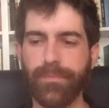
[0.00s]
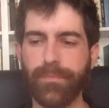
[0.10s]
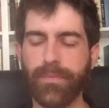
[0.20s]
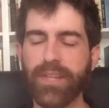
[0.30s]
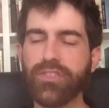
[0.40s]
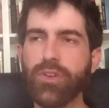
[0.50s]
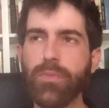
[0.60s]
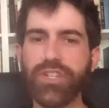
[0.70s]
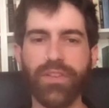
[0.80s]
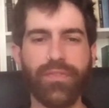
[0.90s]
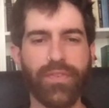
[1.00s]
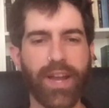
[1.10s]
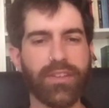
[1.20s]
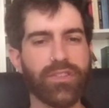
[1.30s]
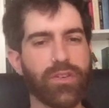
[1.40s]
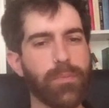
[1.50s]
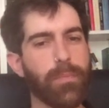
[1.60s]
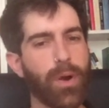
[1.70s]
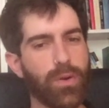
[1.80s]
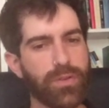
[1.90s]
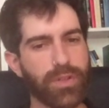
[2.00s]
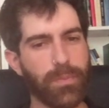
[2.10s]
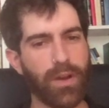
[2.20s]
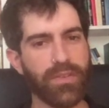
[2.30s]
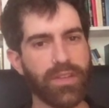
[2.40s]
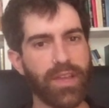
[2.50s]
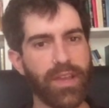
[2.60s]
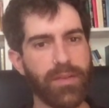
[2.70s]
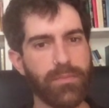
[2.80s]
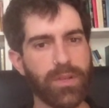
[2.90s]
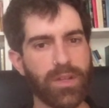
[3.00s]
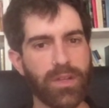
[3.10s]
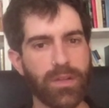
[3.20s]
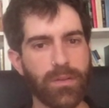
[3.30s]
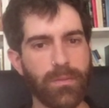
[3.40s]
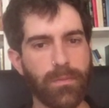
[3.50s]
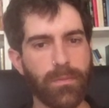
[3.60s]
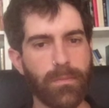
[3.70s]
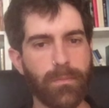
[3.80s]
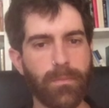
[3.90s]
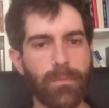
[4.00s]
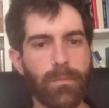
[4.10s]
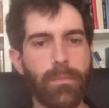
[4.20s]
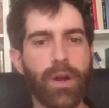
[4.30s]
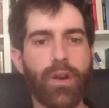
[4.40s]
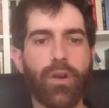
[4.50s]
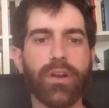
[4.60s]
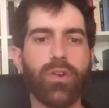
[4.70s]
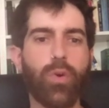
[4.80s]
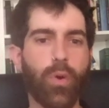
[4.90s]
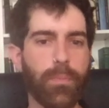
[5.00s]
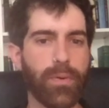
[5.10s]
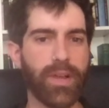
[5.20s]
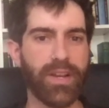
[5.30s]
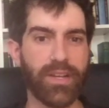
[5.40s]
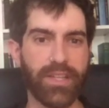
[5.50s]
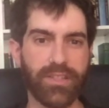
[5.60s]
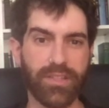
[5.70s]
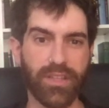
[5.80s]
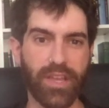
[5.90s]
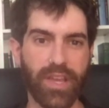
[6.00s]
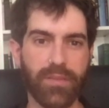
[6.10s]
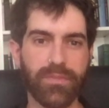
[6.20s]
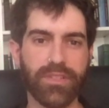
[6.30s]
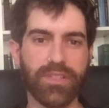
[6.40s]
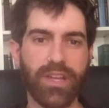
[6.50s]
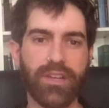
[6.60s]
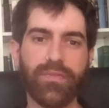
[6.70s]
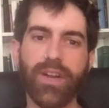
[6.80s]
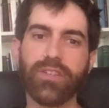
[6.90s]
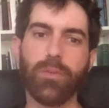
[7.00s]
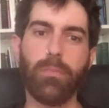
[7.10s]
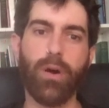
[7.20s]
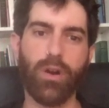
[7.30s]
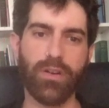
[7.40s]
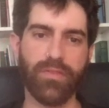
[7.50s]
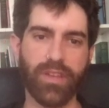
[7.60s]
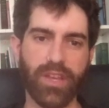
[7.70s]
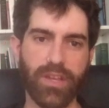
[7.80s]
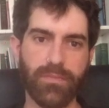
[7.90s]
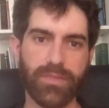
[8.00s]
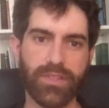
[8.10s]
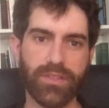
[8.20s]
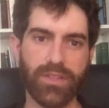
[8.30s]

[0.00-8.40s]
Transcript: not so much affect or impose upon the game, but are incorporated into the games, and in fact are part of the games.